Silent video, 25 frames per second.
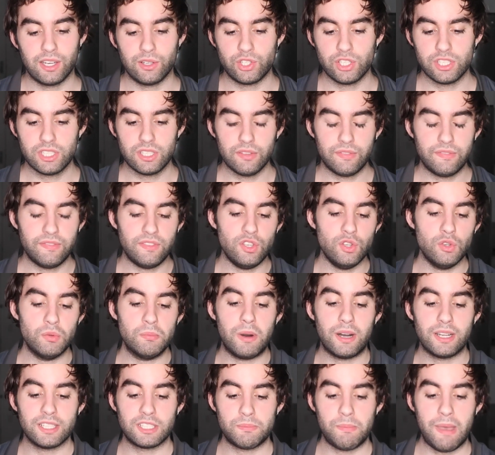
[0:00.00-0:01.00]
just a few
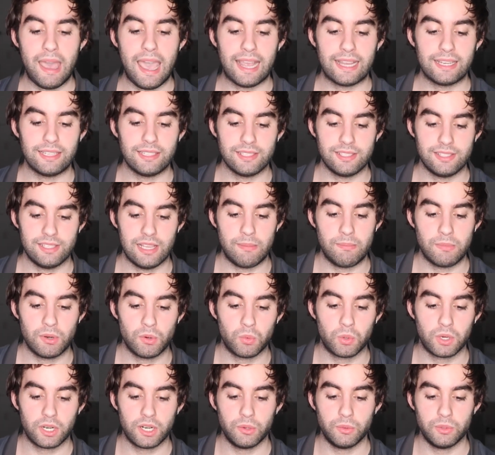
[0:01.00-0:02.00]
months back in December
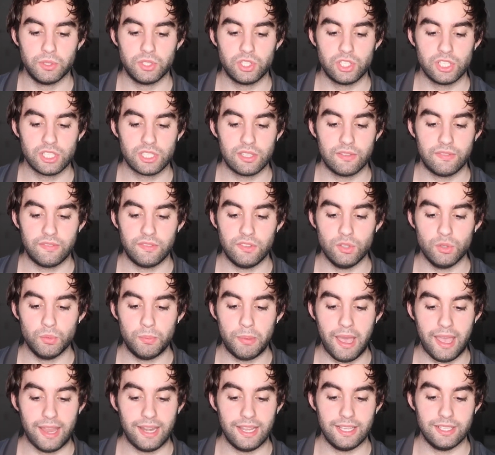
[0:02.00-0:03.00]
where it was just a few
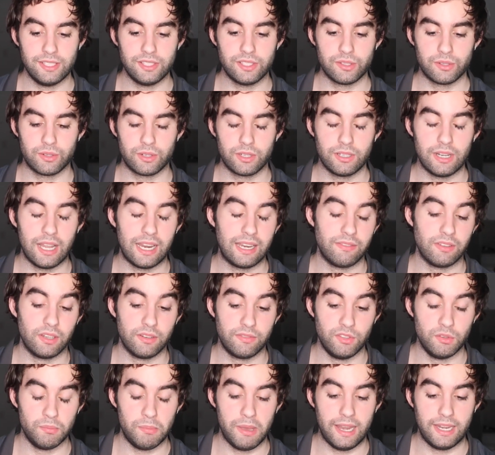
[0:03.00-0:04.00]
pennies, or not even
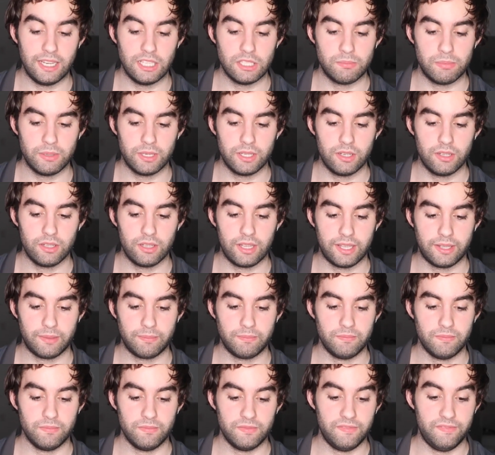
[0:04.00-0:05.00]
a few pennies, but like
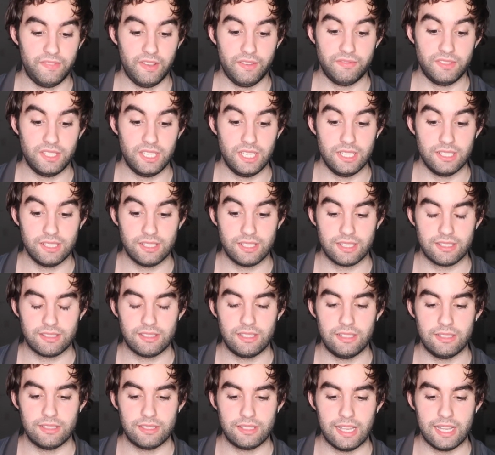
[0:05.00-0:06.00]
15,
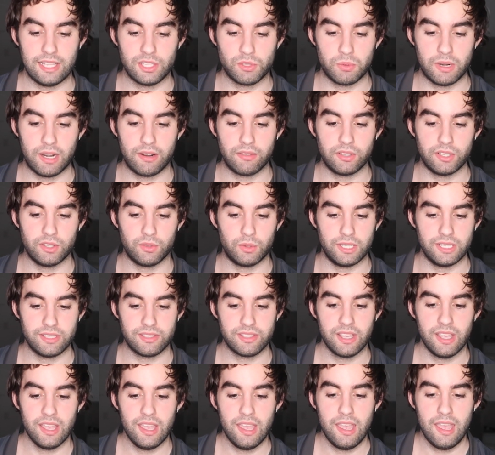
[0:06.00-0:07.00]
16 cents, whatever it
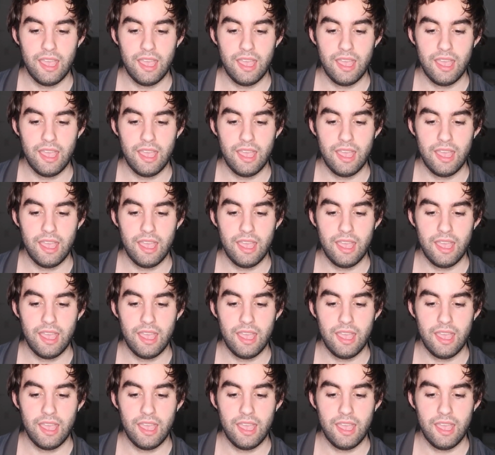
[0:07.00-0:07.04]
was.